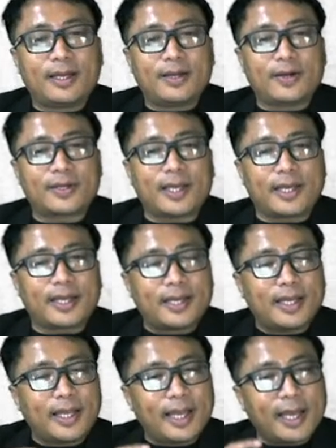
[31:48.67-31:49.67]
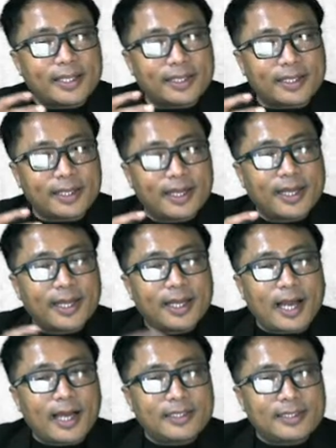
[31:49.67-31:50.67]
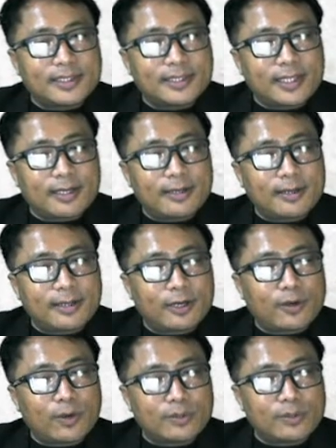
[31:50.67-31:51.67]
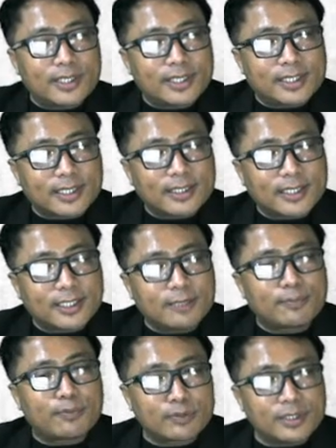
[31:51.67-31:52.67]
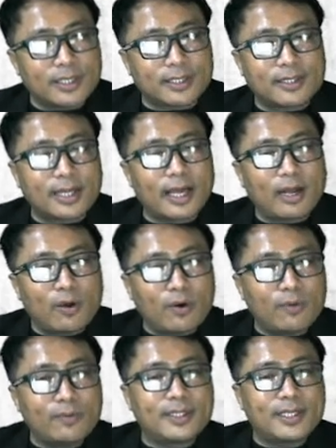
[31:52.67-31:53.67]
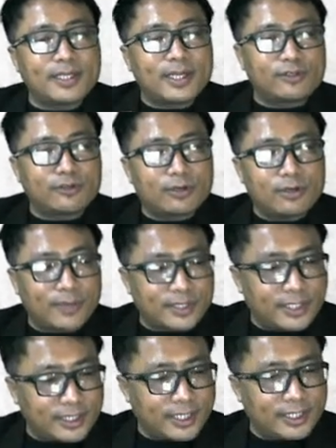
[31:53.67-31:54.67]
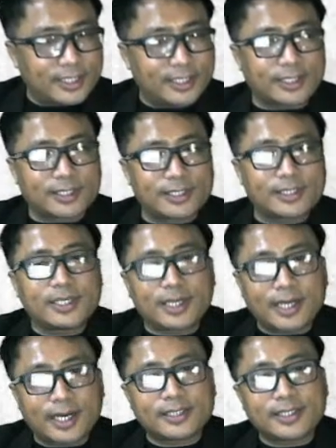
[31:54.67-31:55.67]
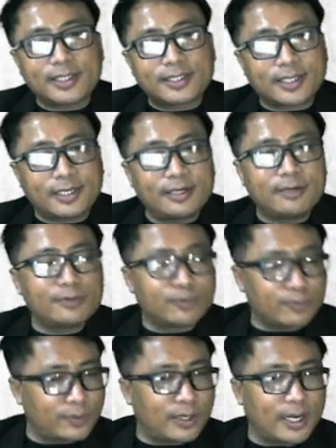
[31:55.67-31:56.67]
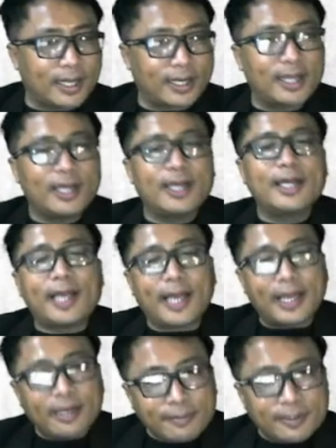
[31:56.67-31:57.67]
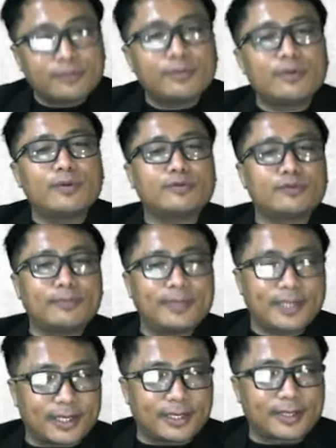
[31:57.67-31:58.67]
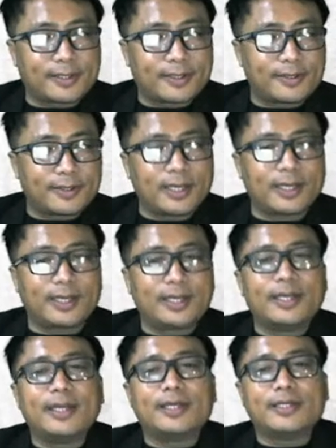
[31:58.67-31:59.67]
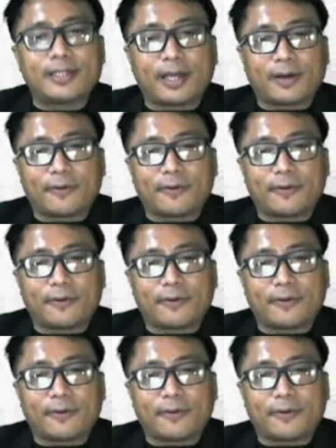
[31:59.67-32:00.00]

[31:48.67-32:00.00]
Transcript: Okay, and as the ecological succession proceed along with the natural vegetations, grasses, herbs, woodland, animals will also be there. Okay, now